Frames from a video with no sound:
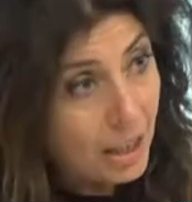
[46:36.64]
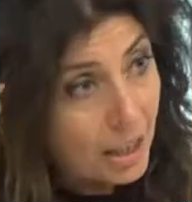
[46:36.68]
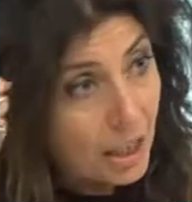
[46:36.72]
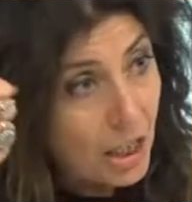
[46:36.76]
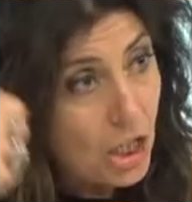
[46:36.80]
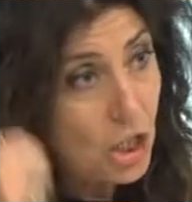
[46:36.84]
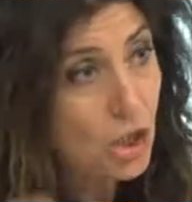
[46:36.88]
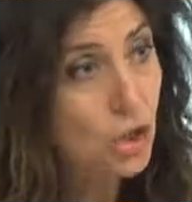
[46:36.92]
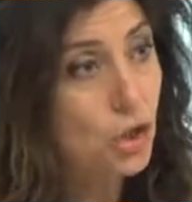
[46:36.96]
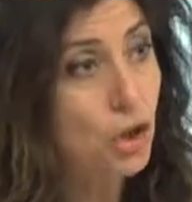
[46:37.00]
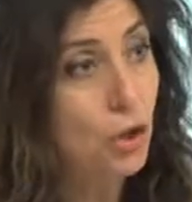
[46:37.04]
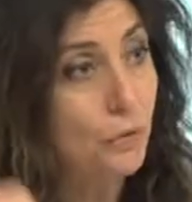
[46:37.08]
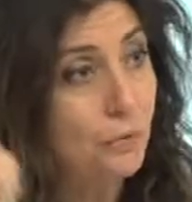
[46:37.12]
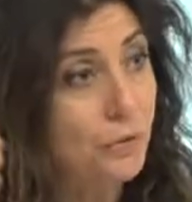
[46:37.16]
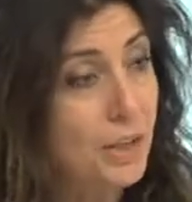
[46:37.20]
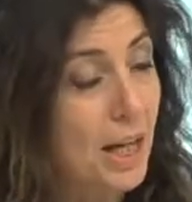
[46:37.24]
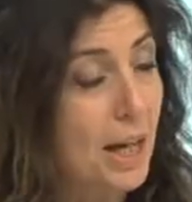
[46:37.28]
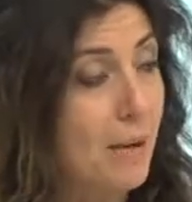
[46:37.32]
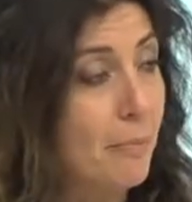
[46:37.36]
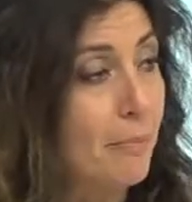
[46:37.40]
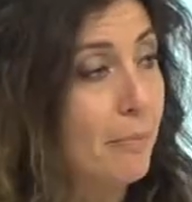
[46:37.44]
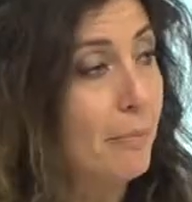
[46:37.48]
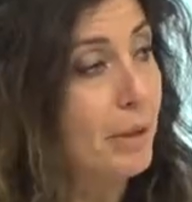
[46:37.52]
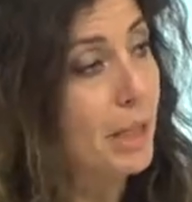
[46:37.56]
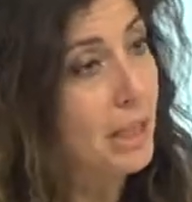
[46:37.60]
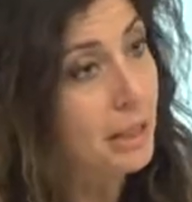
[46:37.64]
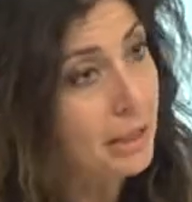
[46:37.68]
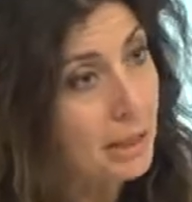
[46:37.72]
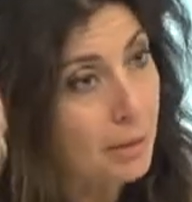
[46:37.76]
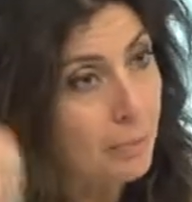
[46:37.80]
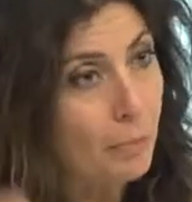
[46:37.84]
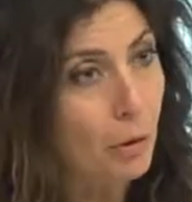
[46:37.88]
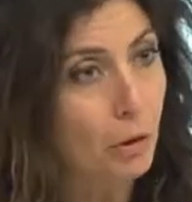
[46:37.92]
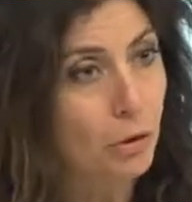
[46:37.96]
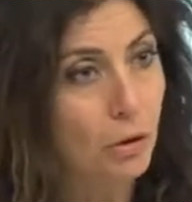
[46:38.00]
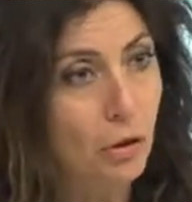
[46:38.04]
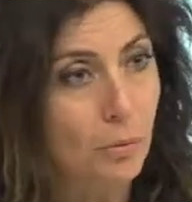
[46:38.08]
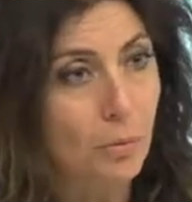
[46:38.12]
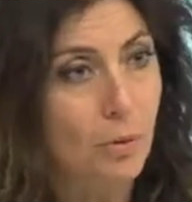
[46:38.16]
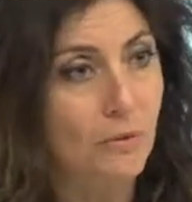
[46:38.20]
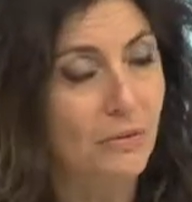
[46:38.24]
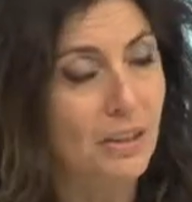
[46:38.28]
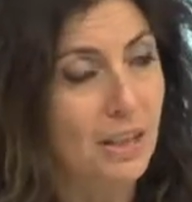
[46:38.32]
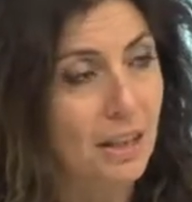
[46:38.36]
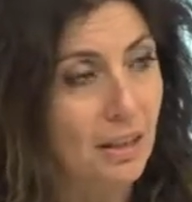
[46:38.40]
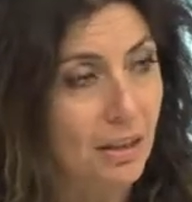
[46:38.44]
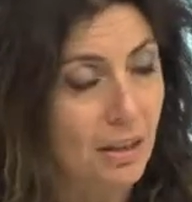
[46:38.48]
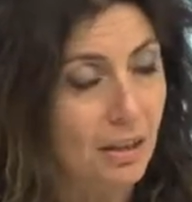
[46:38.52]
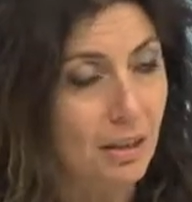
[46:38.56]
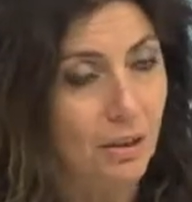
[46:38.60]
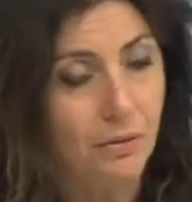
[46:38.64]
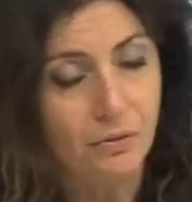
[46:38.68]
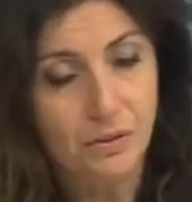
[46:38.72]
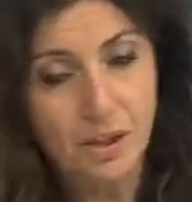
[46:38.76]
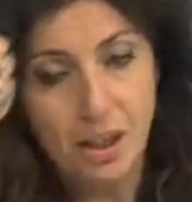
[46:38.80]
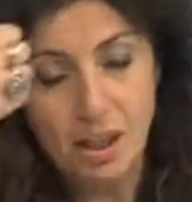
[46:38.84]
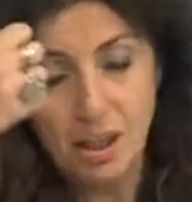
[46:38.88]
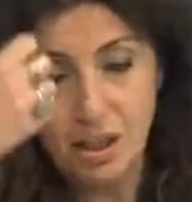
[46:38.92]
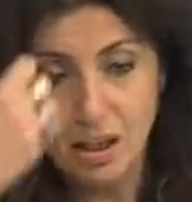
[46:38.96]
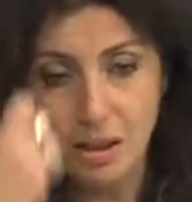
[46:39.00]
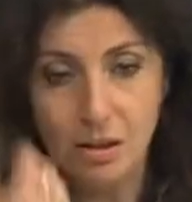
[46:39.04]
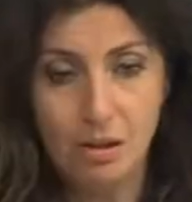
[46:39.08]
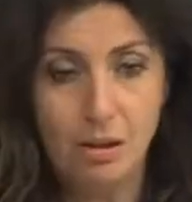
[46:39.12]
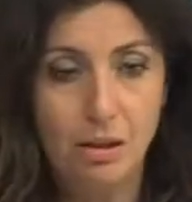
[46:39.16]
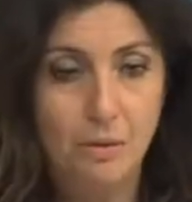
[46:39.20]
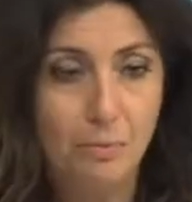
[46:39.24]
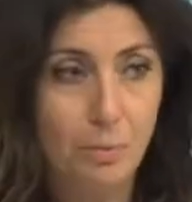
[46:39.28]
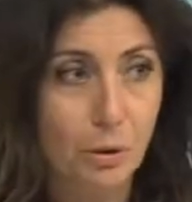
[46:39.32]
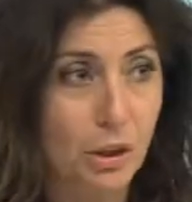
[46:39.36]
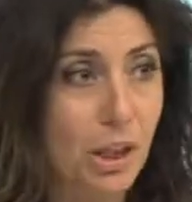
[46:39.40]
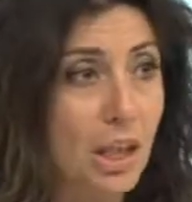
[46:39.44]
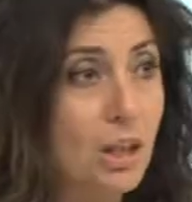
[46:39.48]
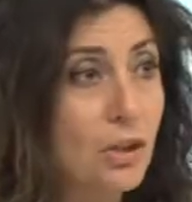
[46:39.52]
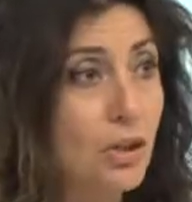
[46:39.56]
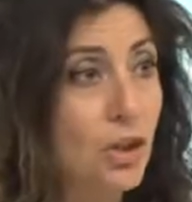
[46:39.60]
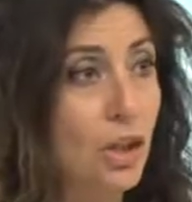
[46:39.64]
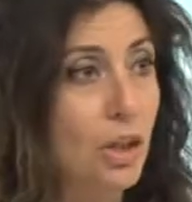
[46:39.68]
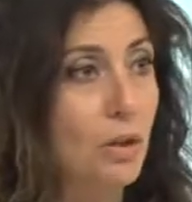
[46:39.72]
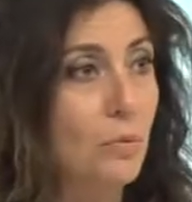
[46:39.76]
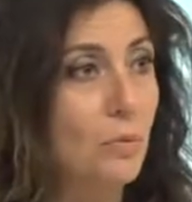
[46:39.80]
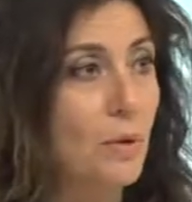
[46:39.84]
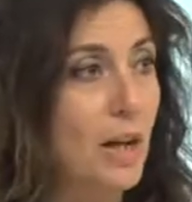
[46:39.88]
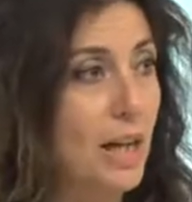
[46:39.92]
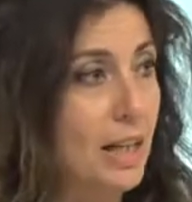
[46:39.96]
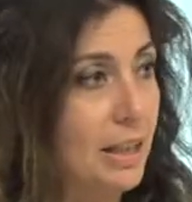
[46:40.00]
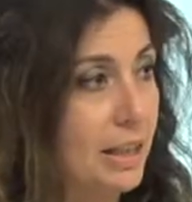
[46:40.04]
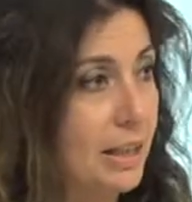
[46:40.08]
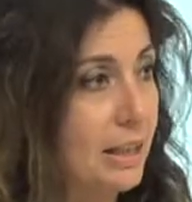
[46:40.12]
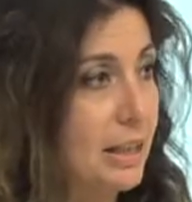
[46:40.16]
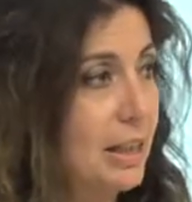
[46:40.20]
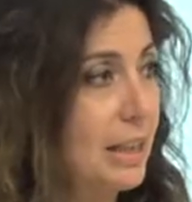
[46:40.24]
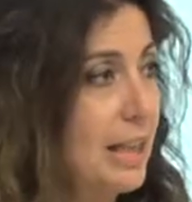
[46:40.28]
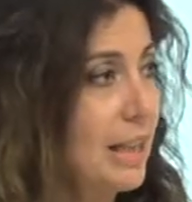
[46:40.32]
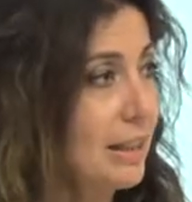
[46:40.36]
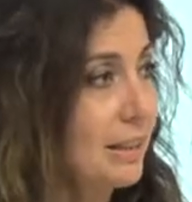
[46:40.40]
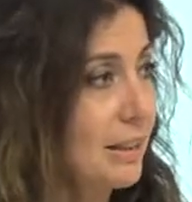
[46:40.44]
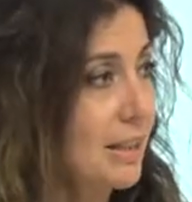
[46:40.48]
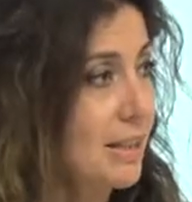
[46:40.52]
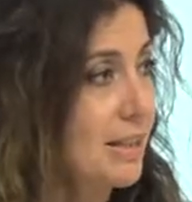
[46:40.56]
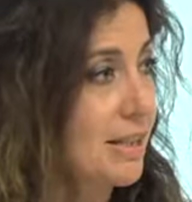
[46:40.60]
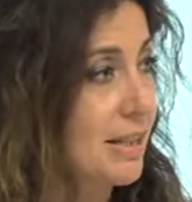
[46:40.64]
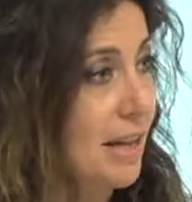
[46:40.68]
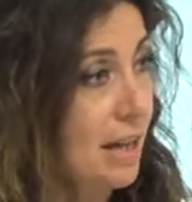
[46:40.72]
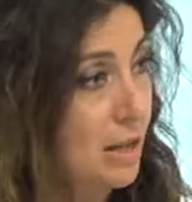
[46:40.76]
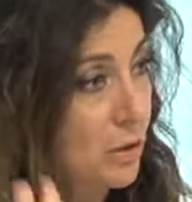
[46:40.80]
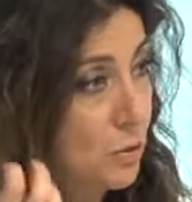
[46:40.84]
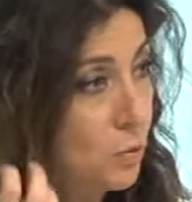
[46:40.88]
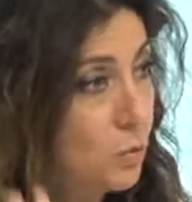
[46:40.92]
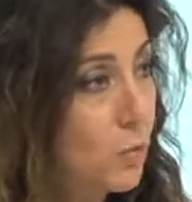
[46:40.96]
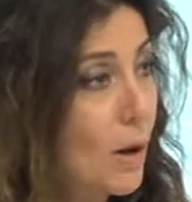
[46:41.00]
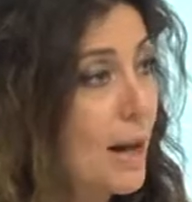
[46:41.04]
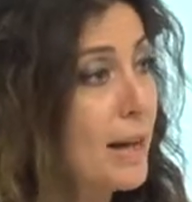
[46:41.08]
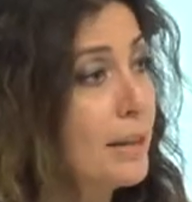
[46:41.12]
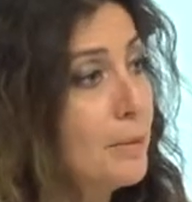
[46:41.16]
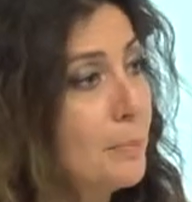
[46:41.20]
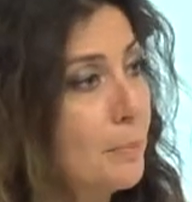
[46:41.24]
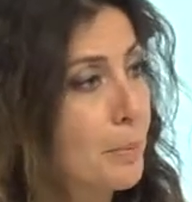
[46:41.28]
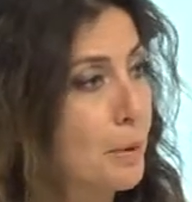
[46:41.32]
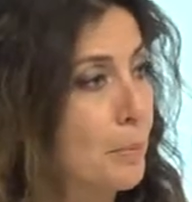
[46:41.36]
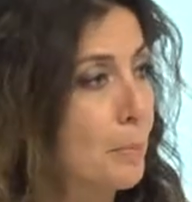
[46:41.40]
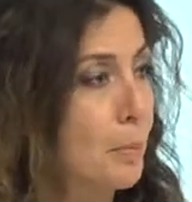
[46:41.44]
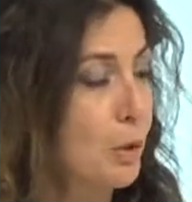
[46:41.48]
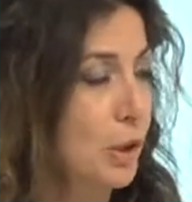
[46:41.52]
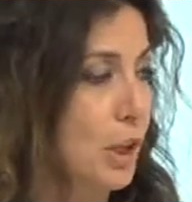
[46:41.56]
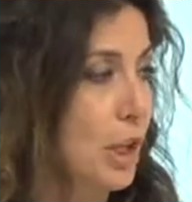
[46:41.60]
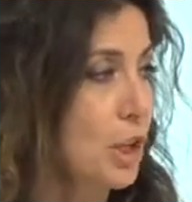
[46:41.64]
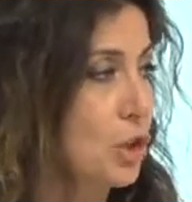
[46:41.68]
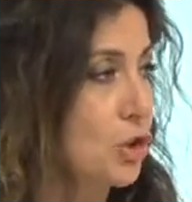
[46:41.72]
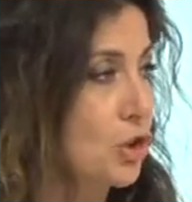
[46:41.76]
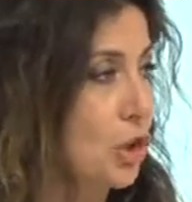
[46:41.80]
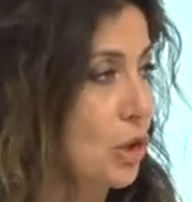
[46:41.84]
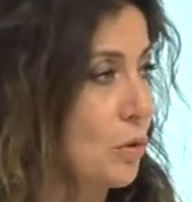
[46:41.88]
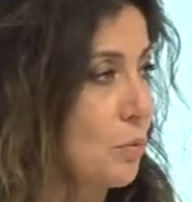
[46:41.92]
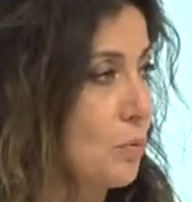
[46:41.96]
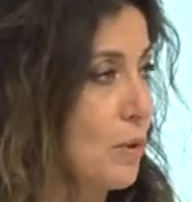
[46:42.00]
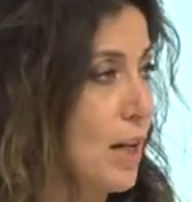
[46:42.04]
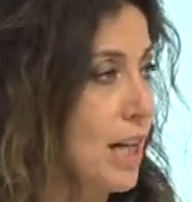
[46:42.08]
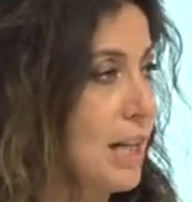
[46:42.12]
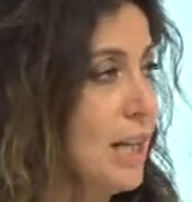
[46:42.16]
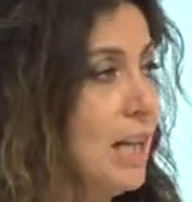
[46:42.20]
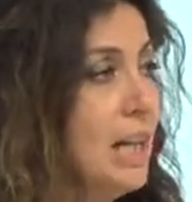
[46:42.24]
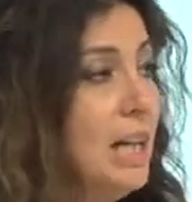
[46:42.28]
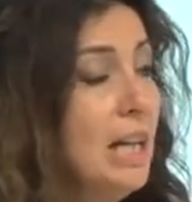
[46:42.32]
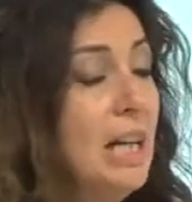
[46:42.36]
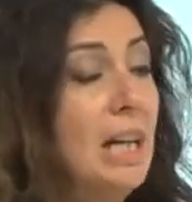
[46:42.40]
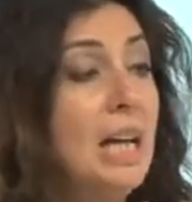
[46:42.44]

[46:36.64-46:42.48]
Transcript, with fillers: each of them in the bottom of the, uh, of the uh, potential well, in the lattice size, one per potential well.